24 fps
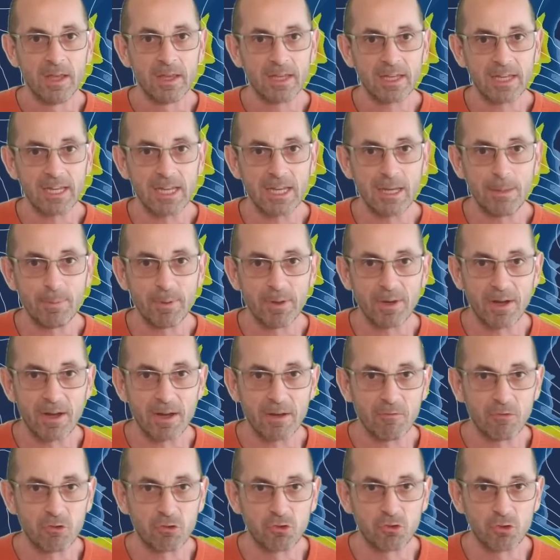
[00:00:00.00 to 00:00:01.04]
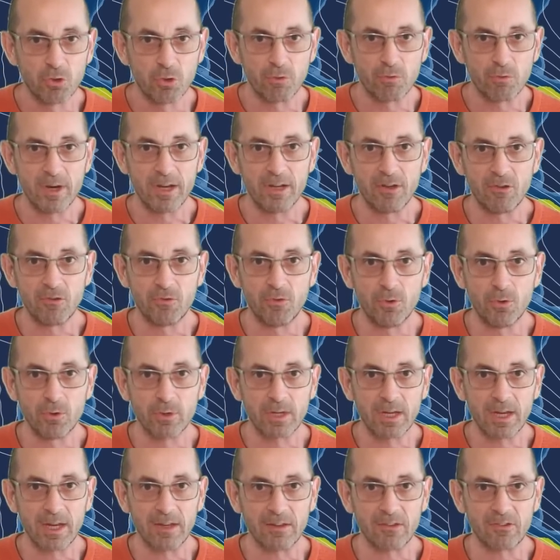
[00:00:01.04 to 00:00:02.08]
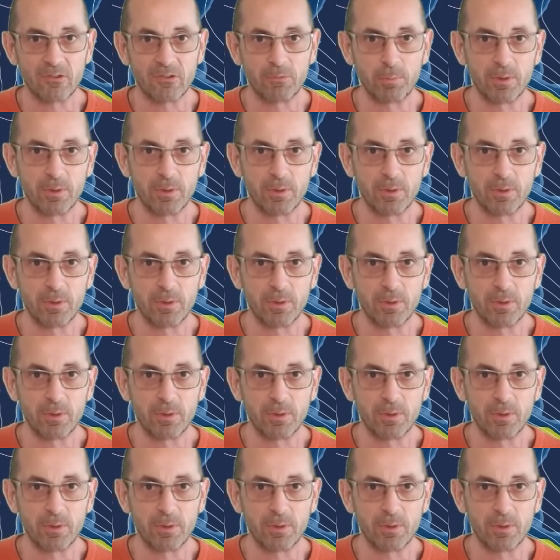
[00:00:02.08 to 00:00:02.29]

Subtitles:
Keep an eye on the short-range forecasts,